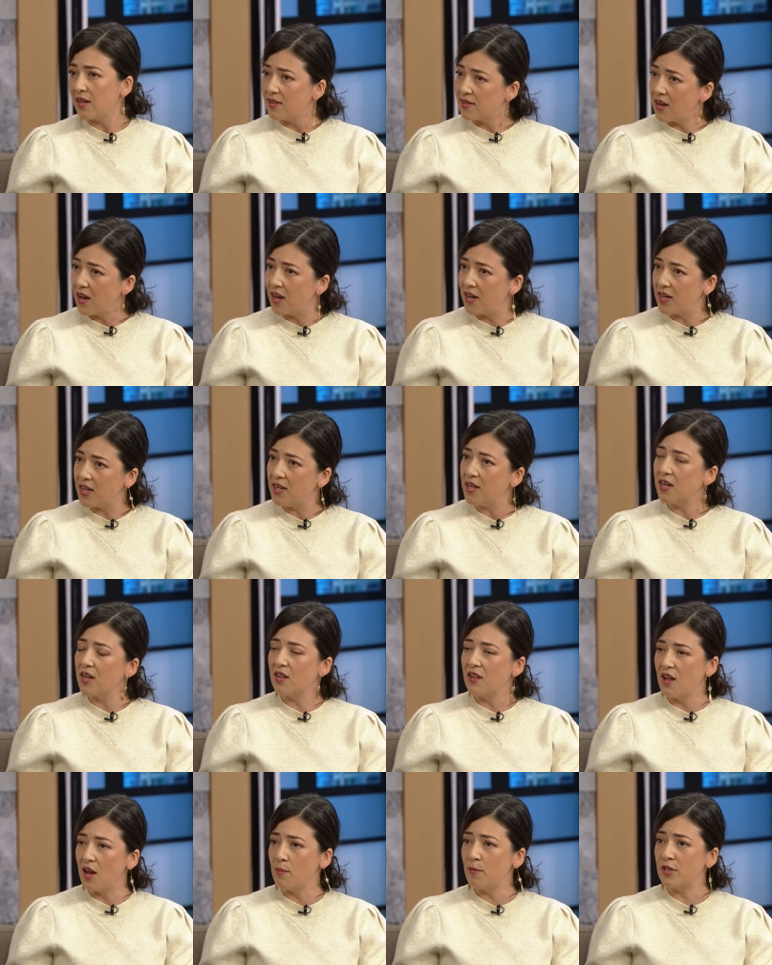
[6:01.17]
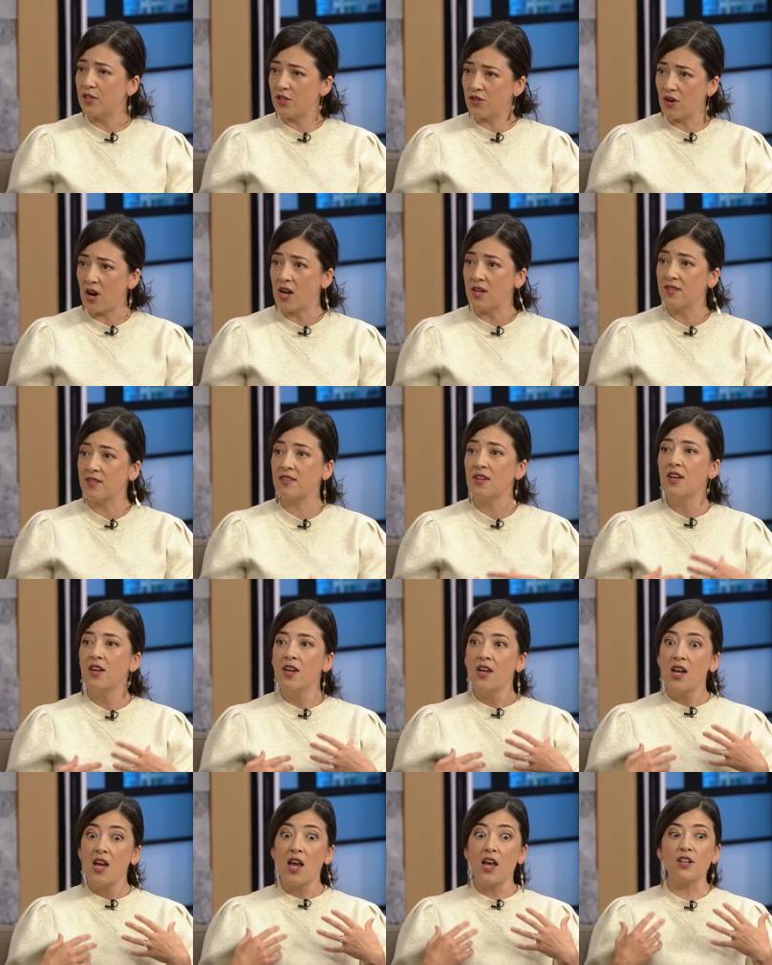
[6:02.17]
anxiety and climate stress.
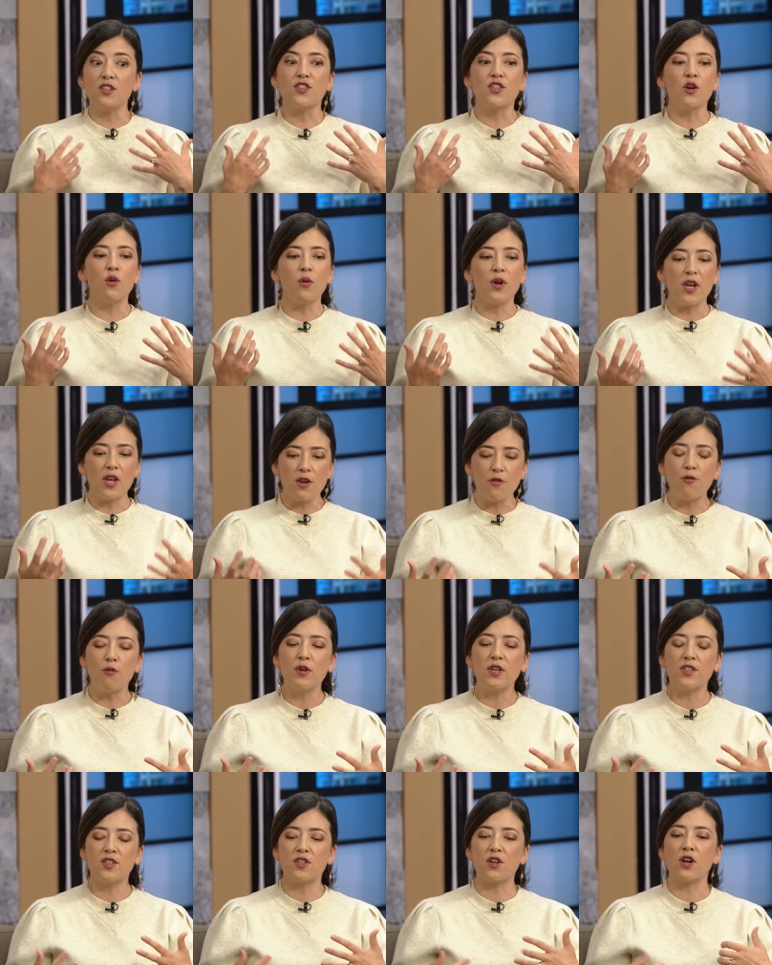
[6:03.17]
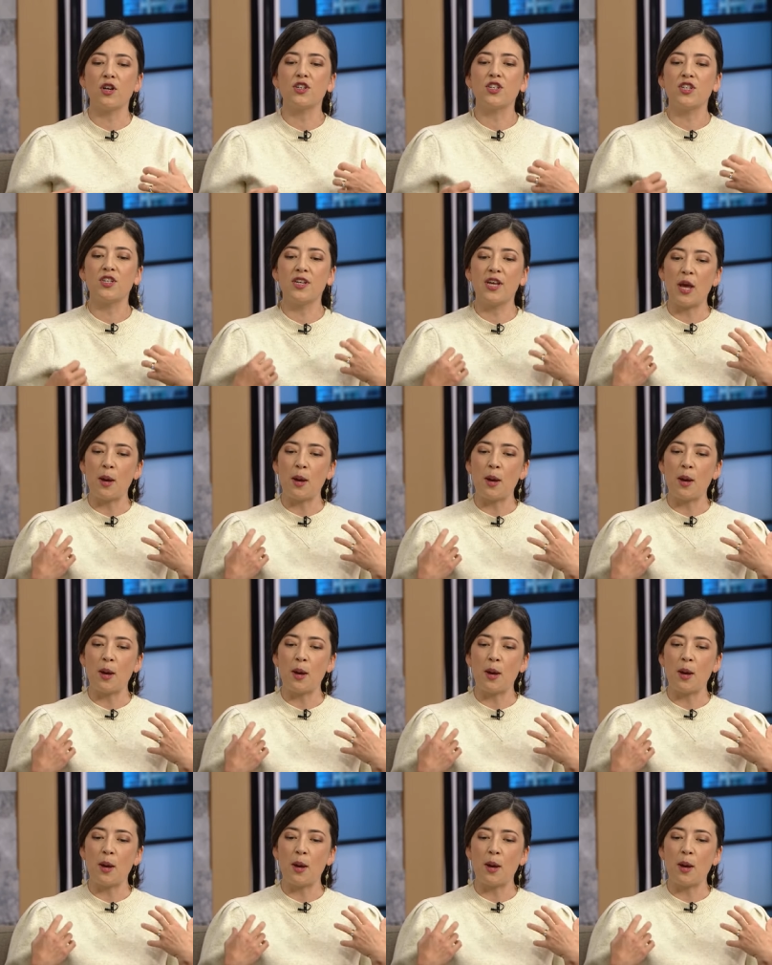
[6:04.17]
And so if we start to